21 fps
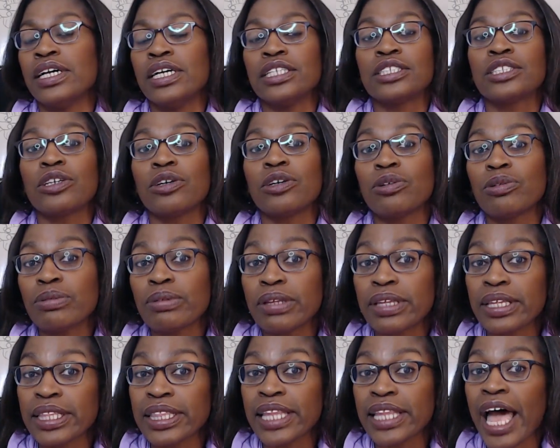So
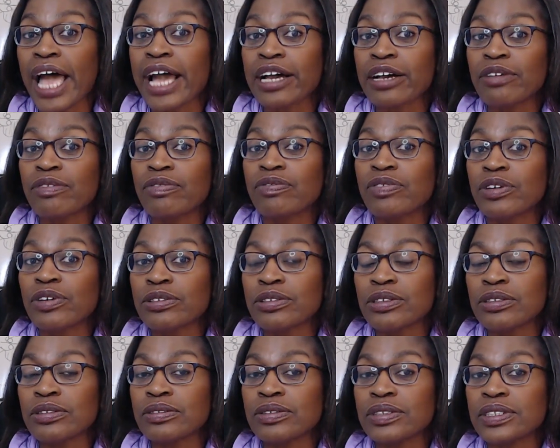lack of
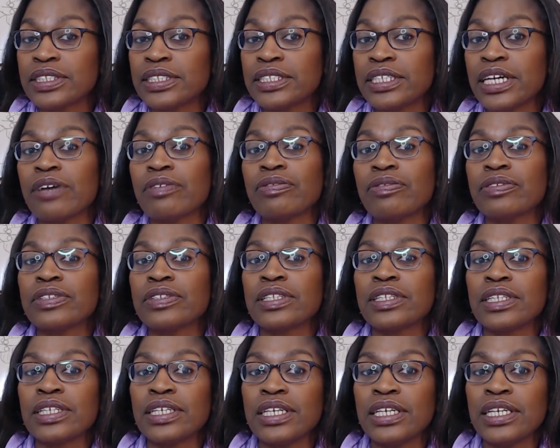photos
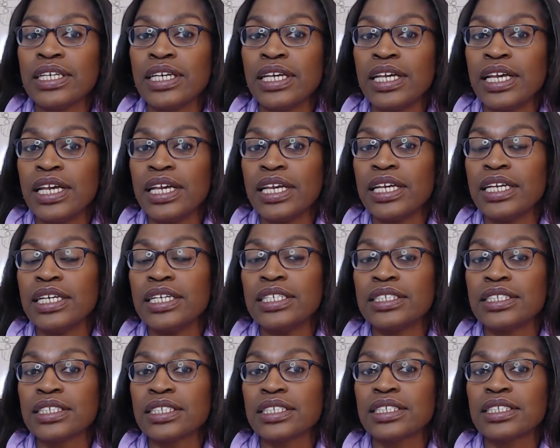definitely
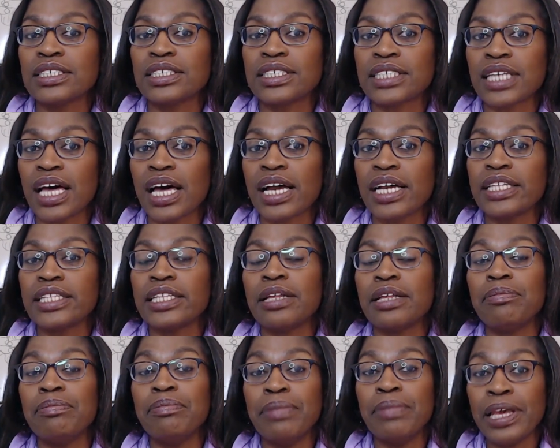is a sign
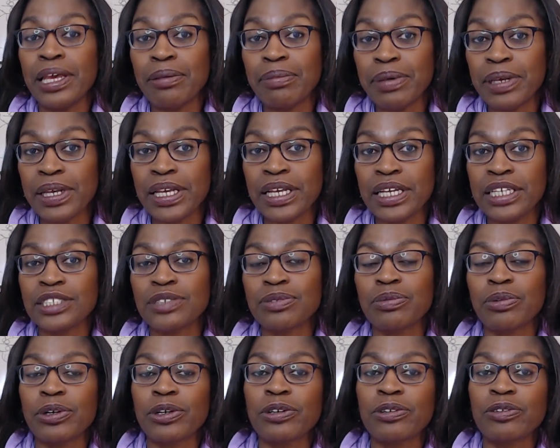that maybe it's
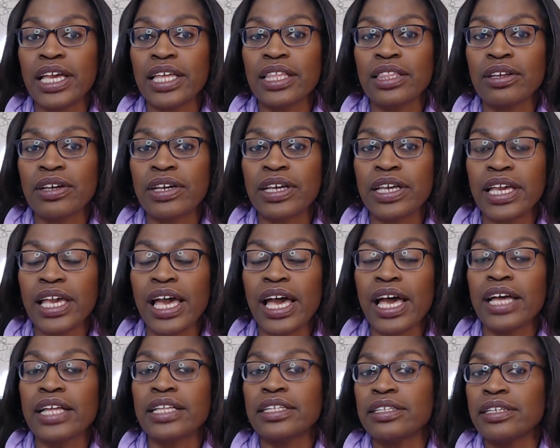worth looking
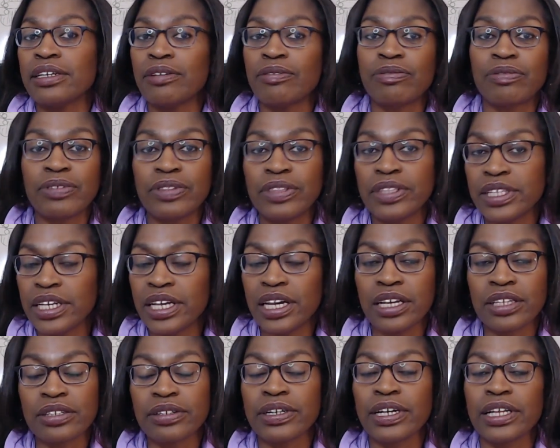at if the
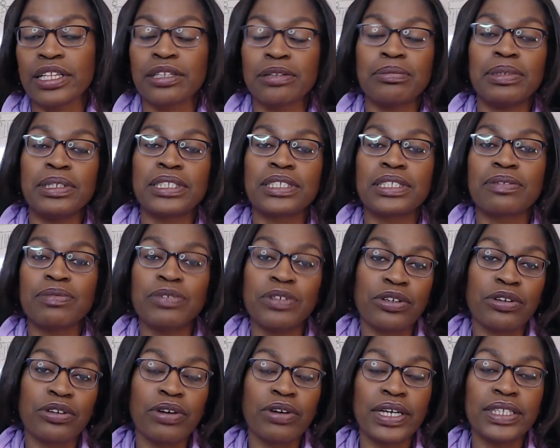other elements of your
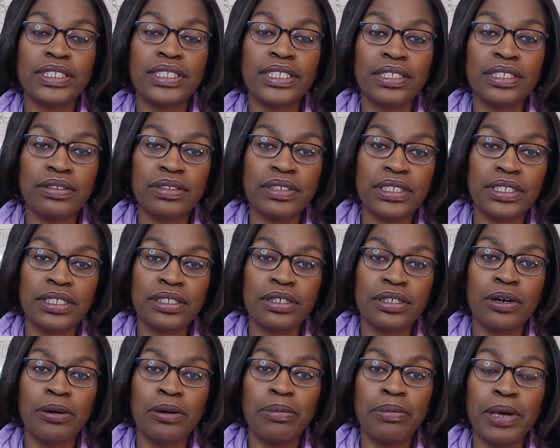criteria
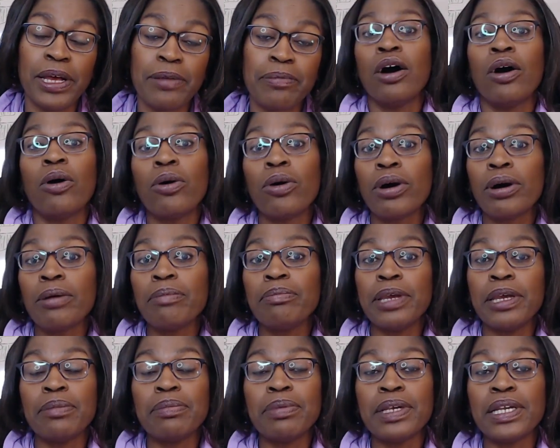are met. Or
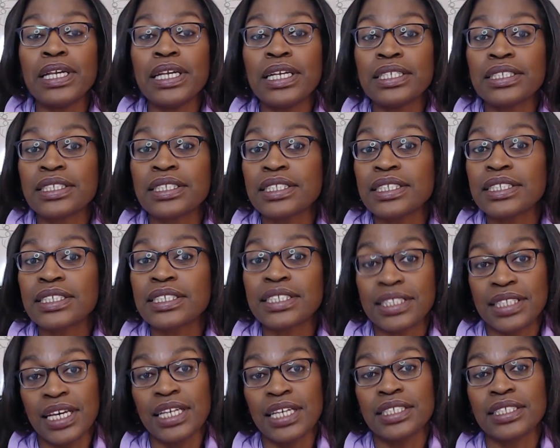maybe it's an
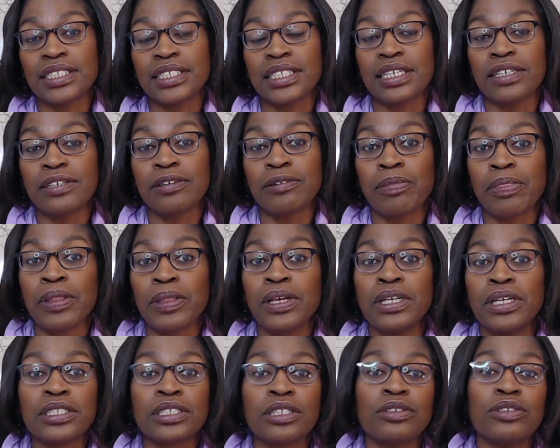estate sale.
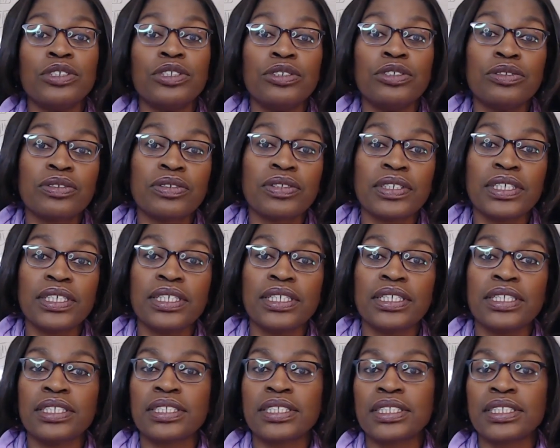So usually
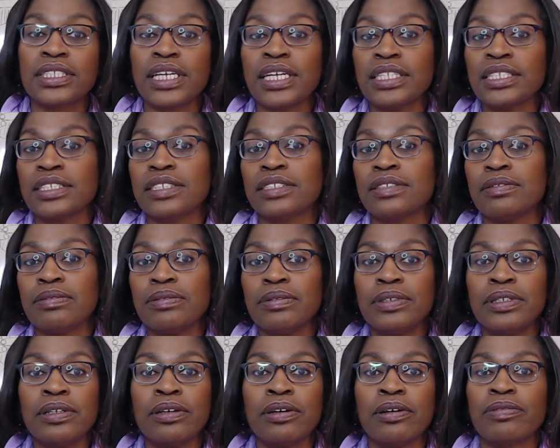estates,
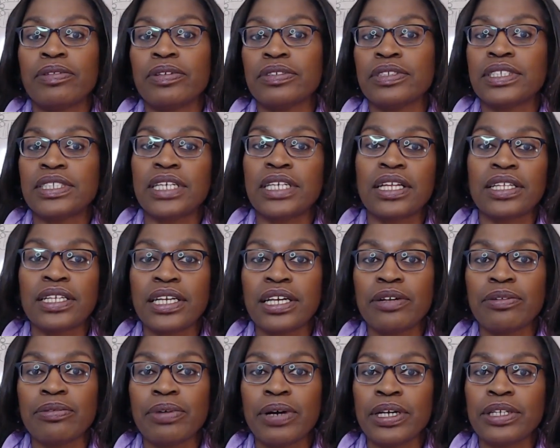if they're selling
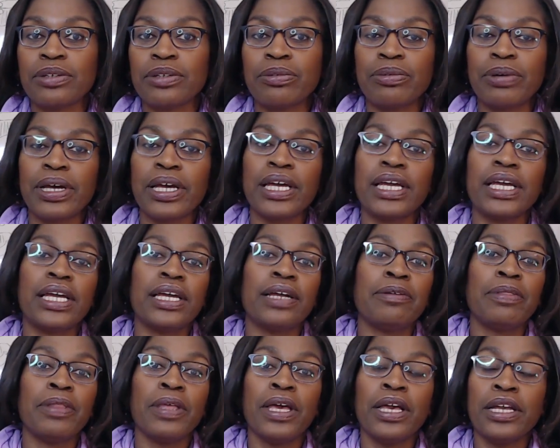it right
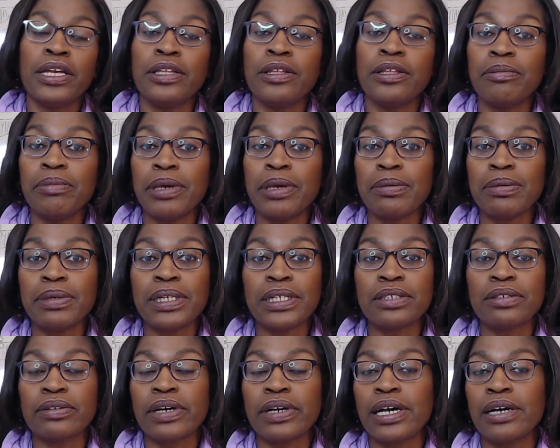away, maybe they
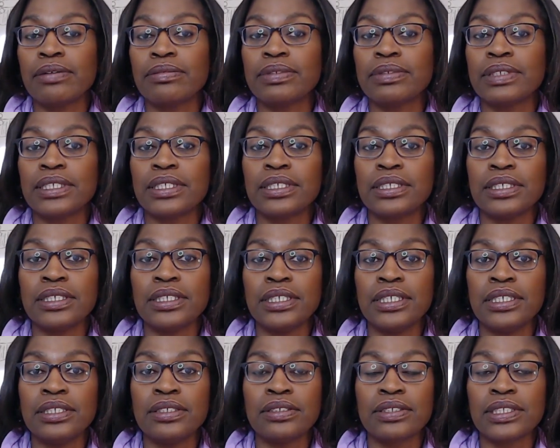don't have
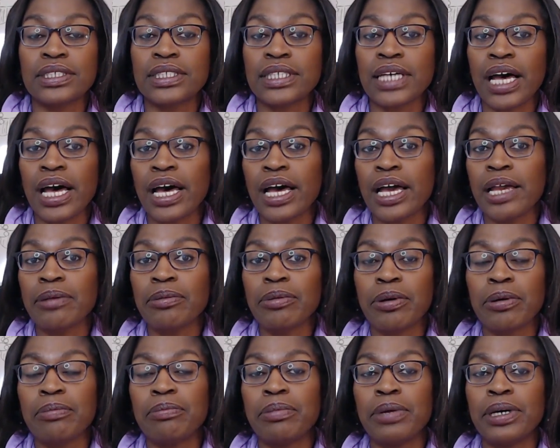either the time
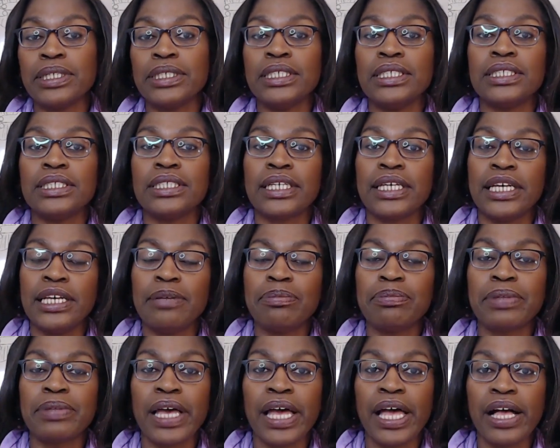or money to
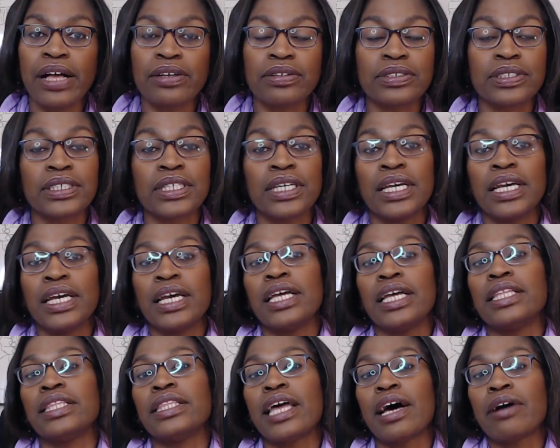keep the house,
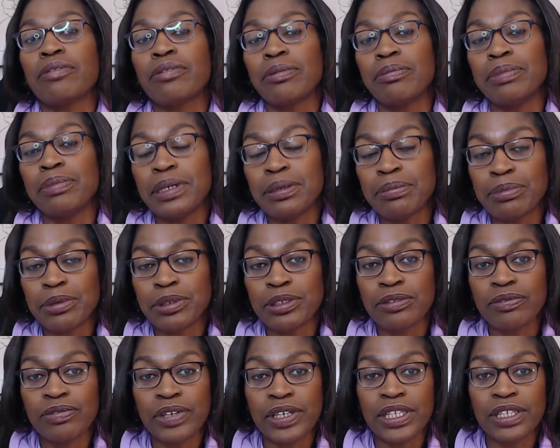and that will be a
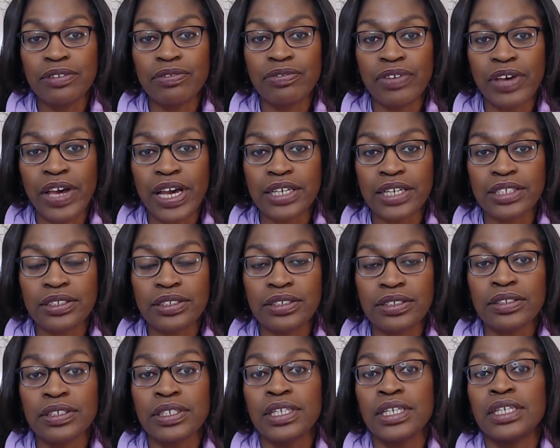motivating
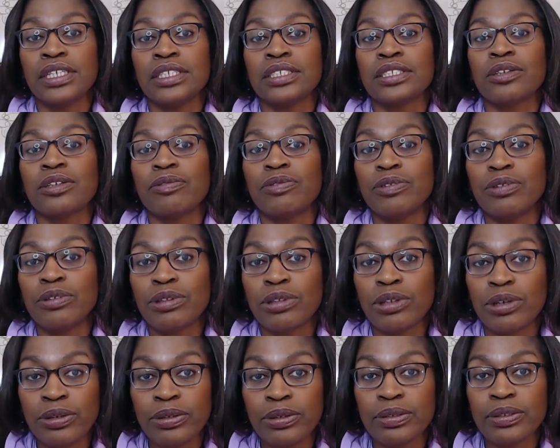factor. So if you
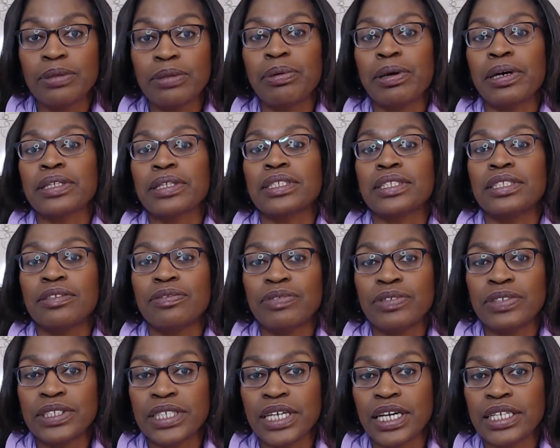learn about the
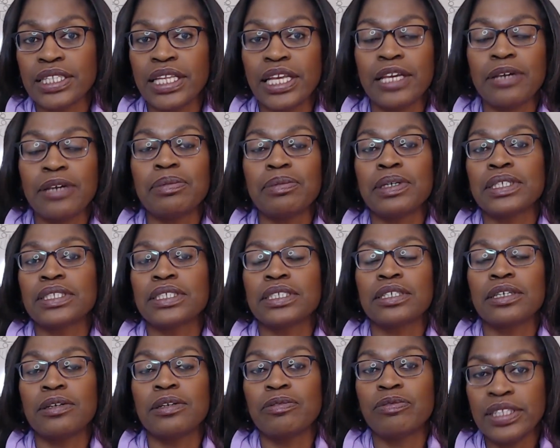different dynamics
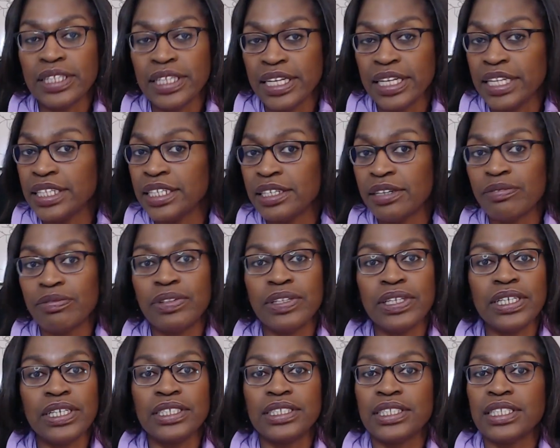of any of
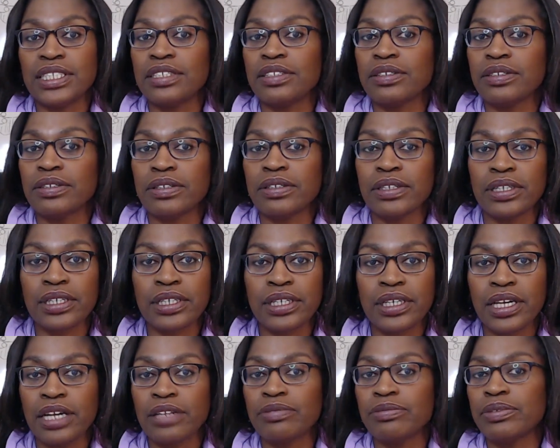these, either a
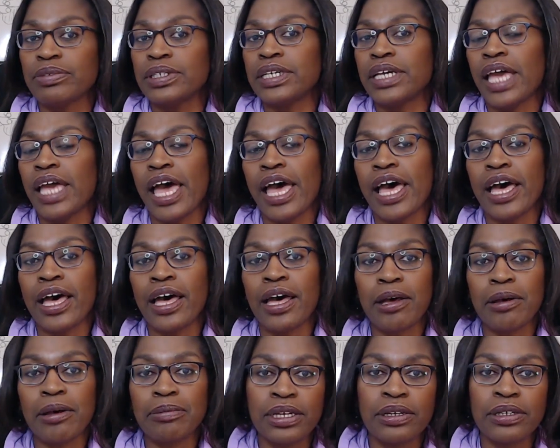gut
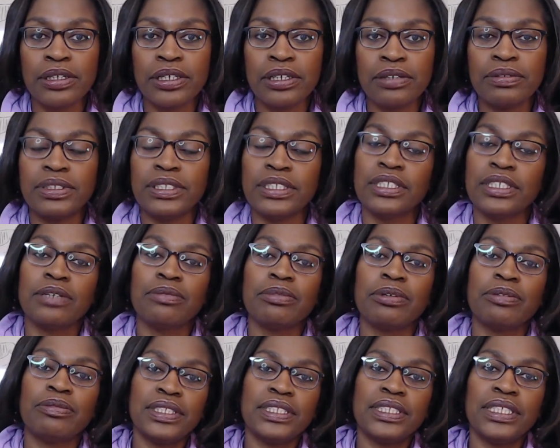rehab, dealing
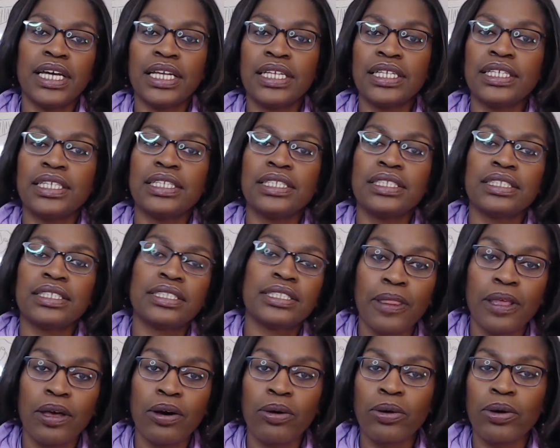with tenants,
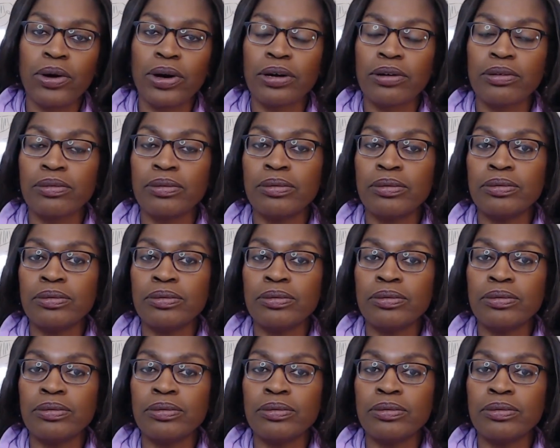or,